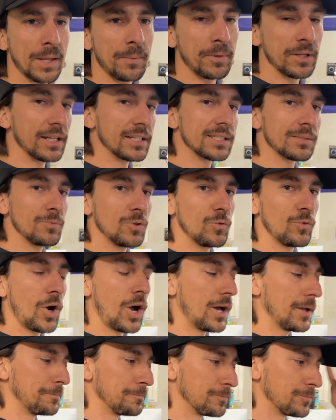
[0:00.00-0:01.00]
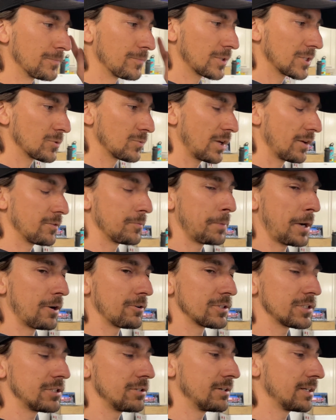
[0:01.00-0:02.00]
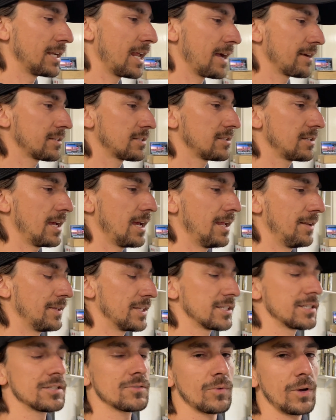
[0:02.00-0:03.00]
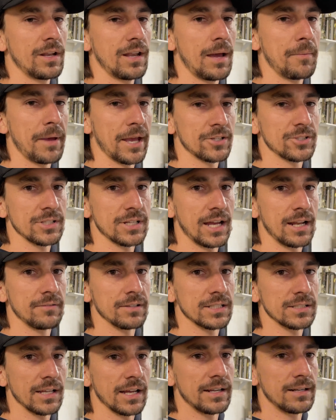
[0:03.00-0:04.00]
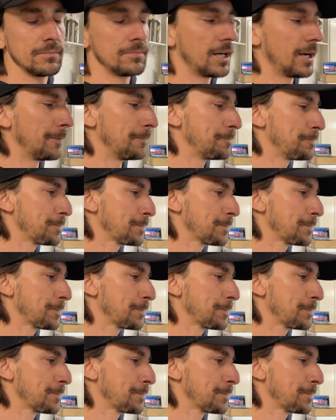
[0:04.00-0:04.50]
But let's move on, because we have the power steering next, and this is one I'm actually kind of excited about.